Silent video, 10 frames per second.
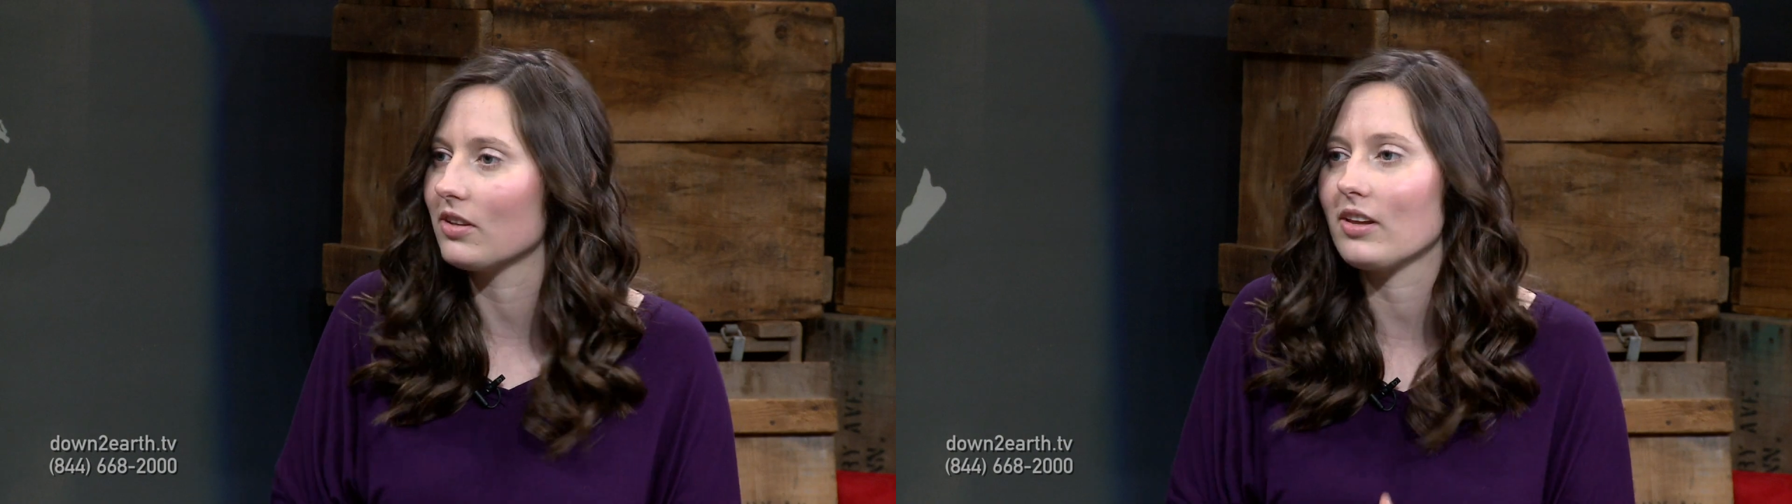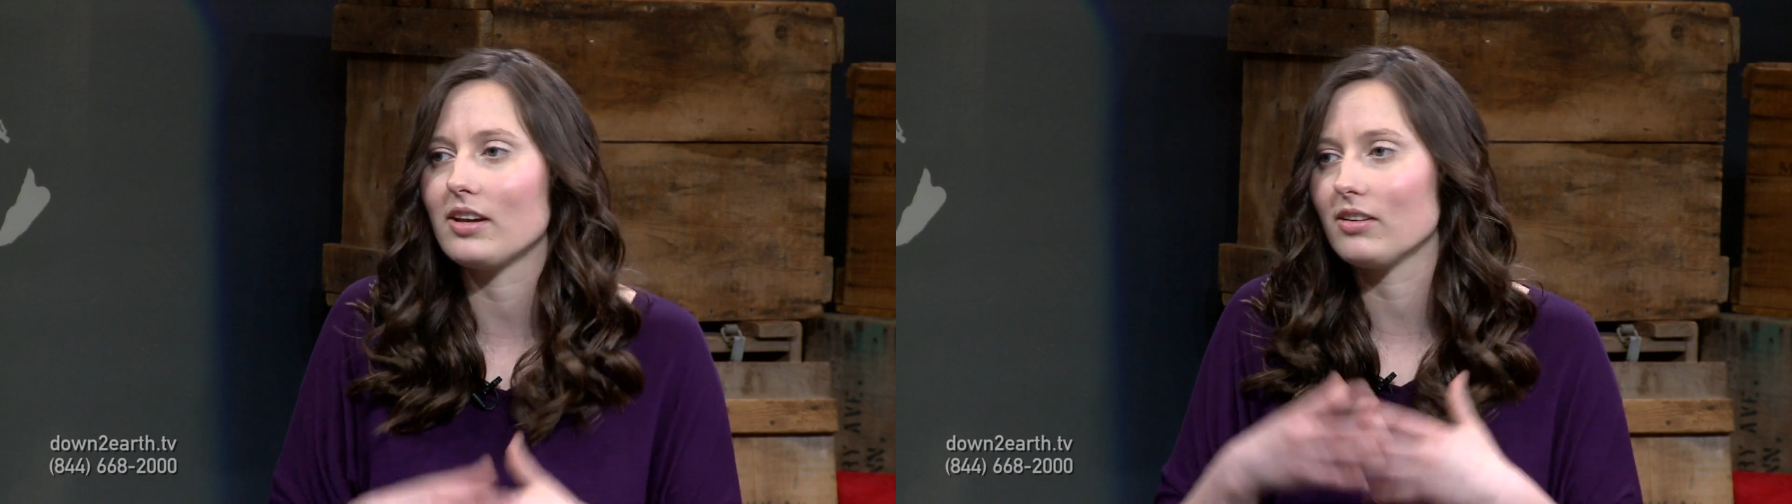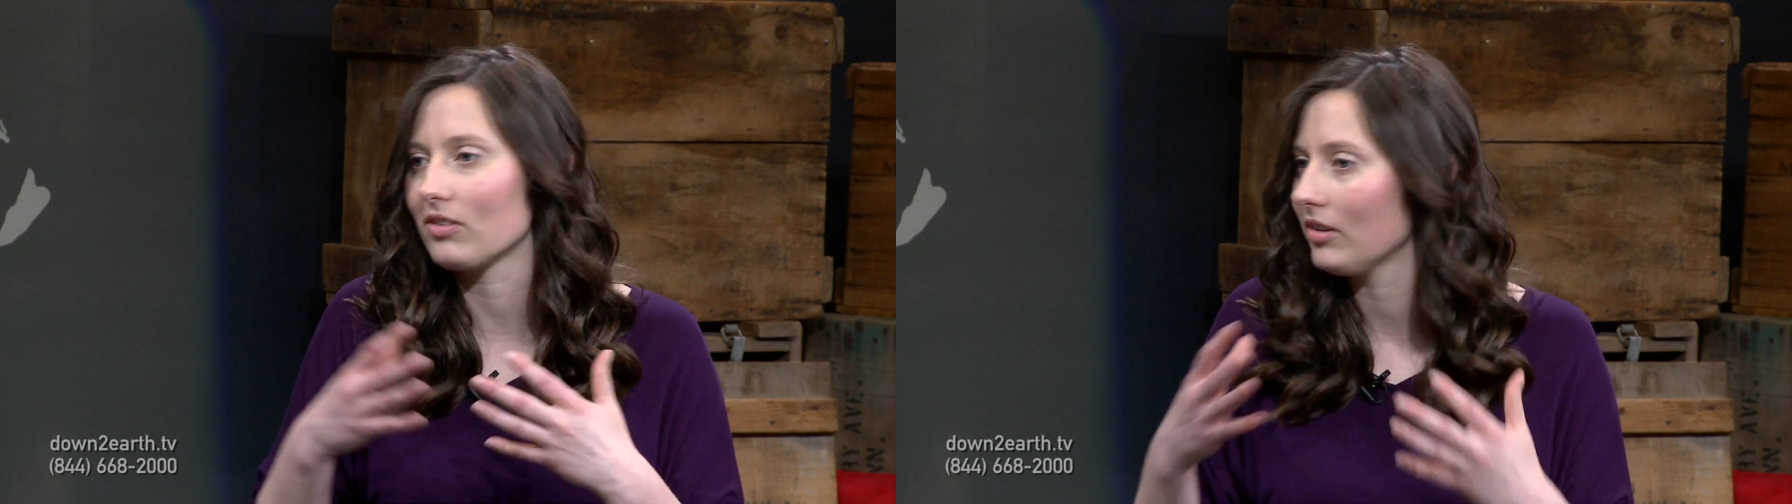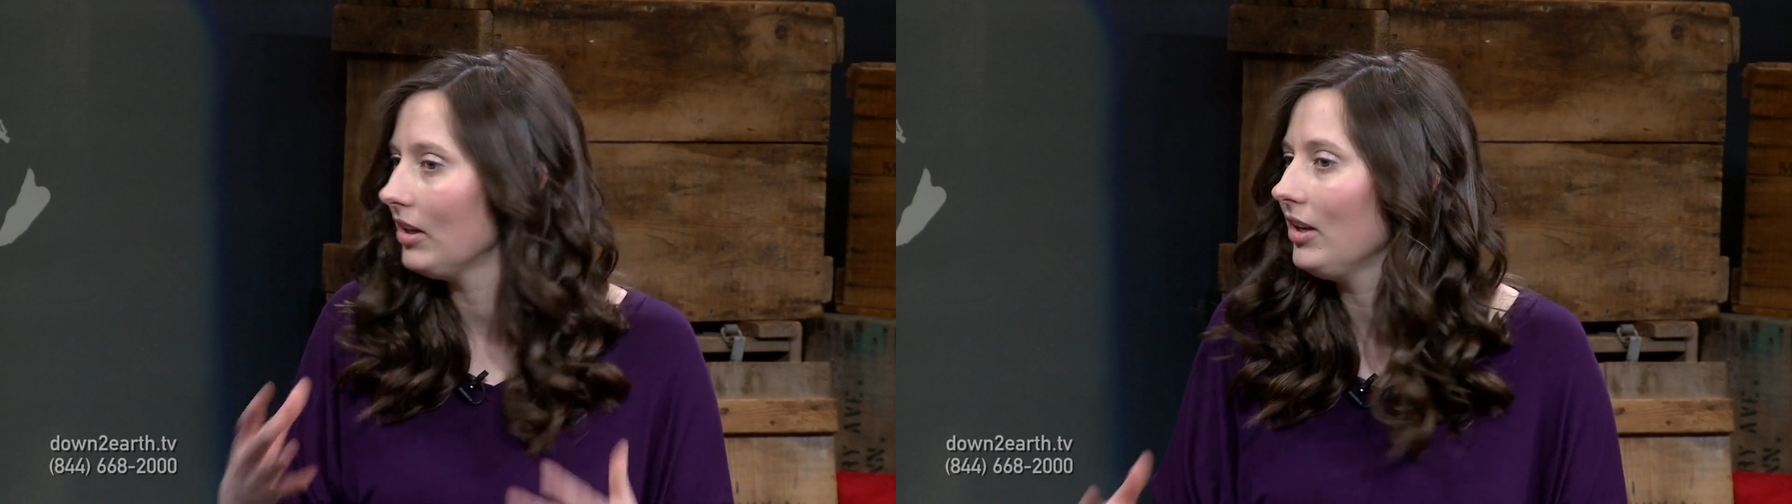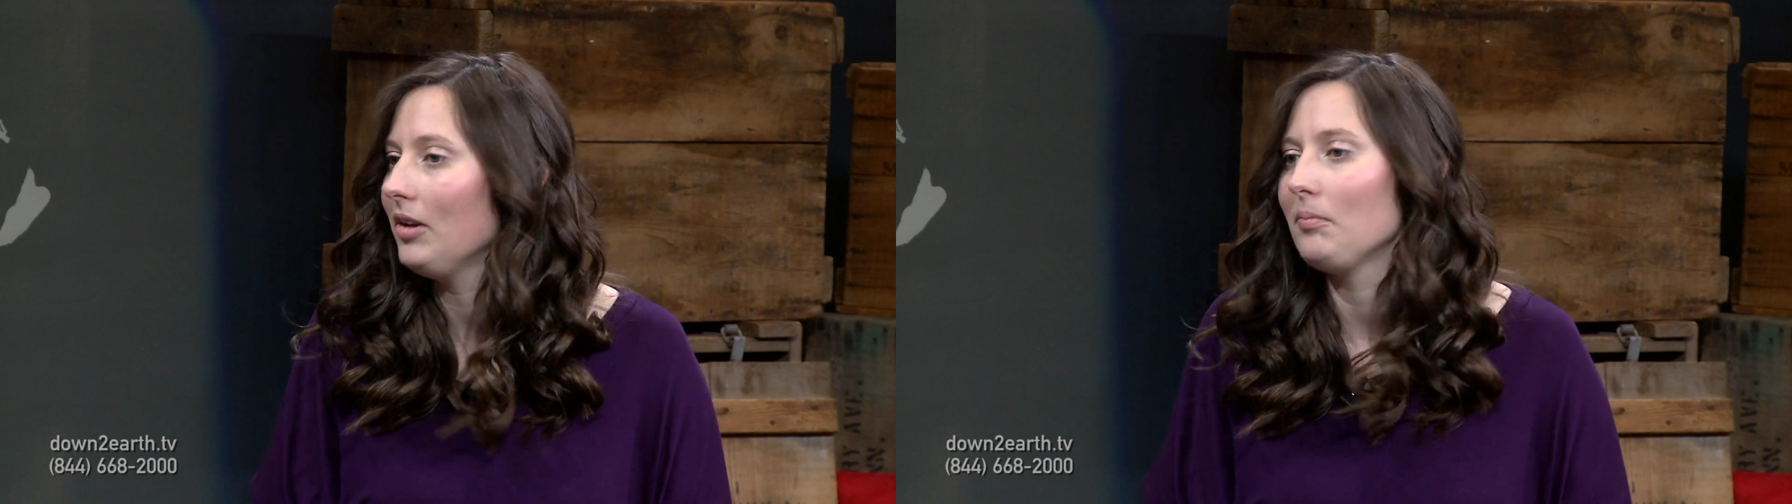things,
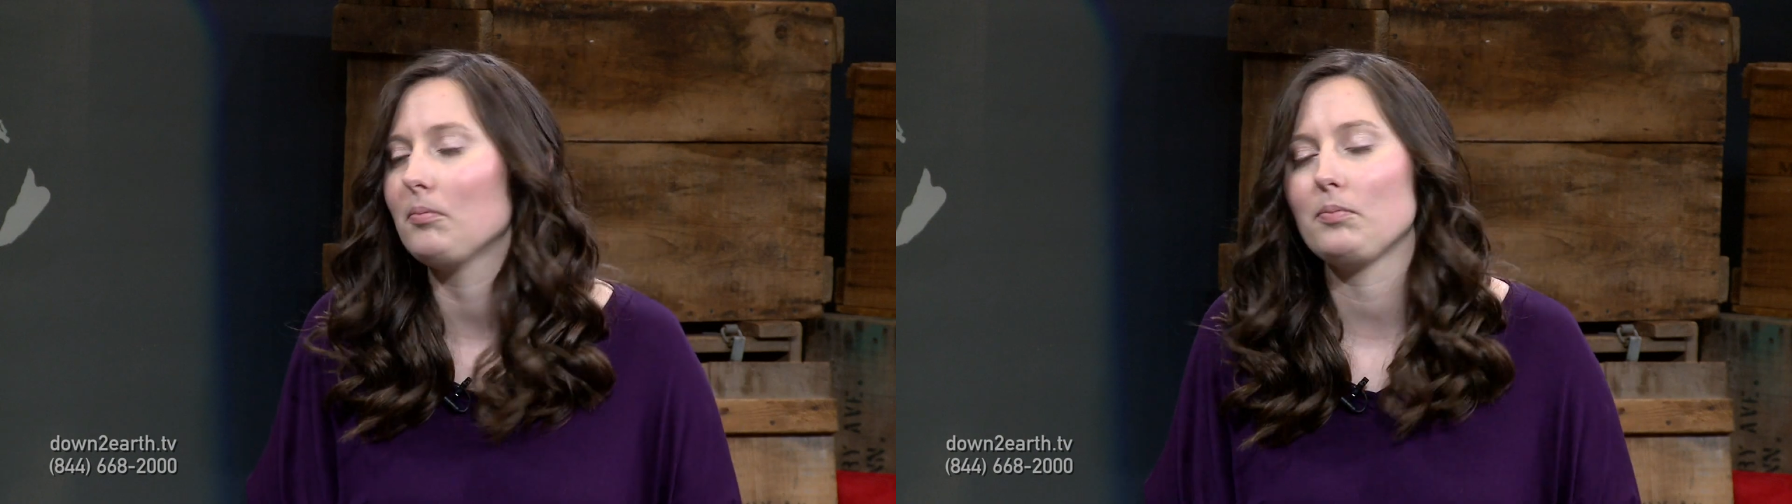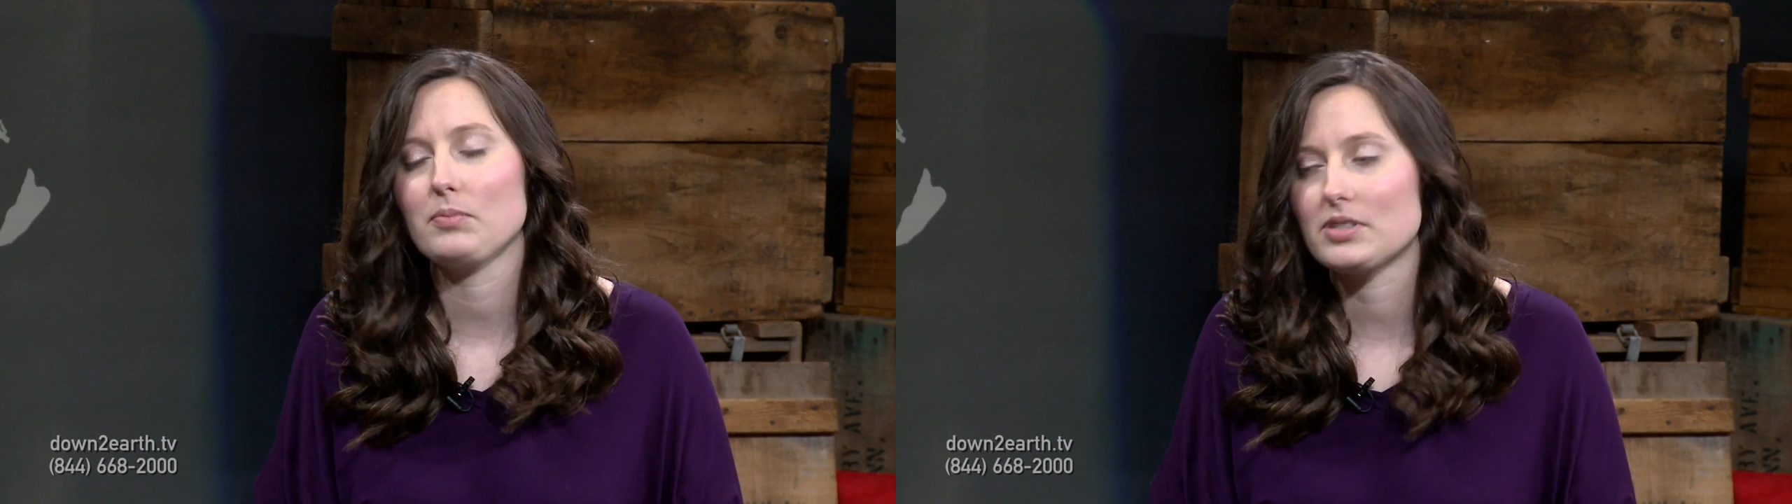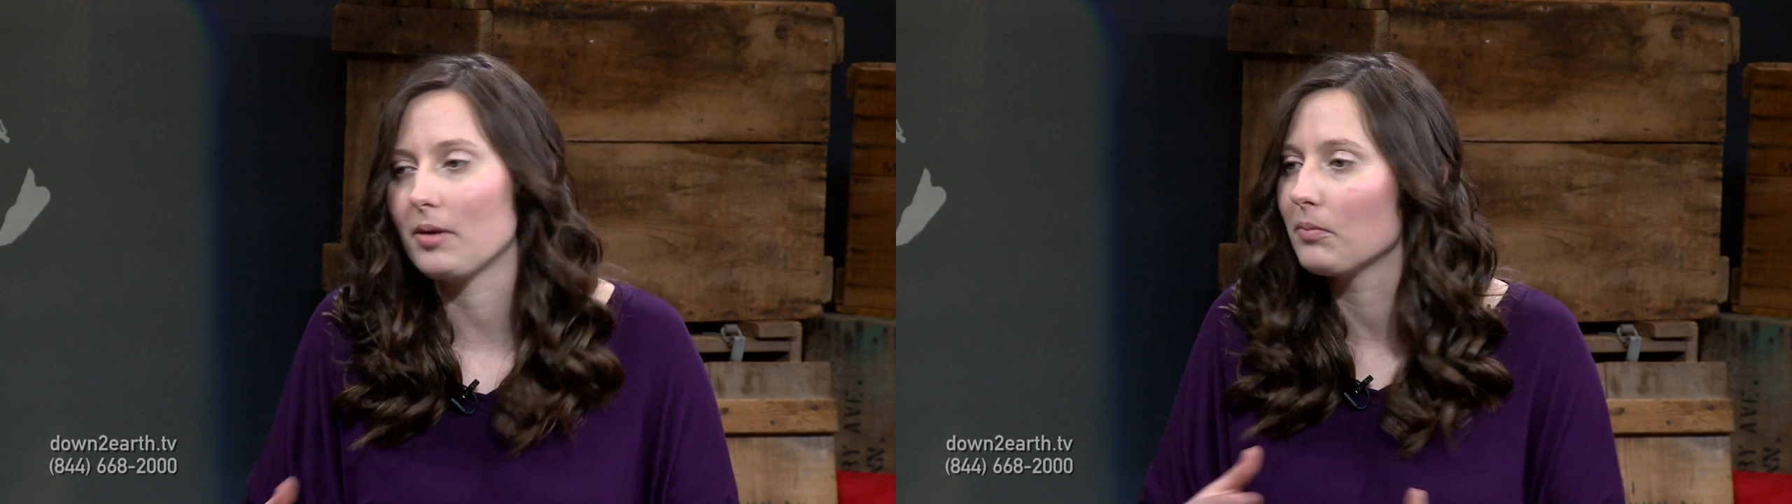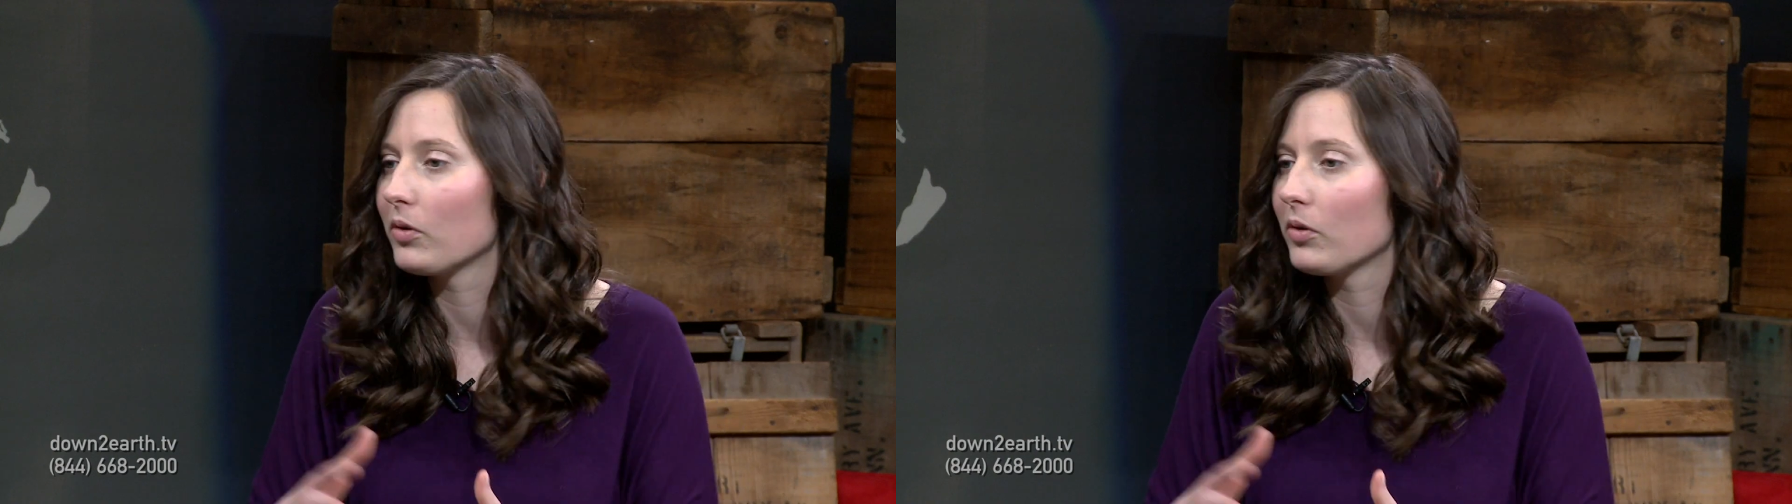some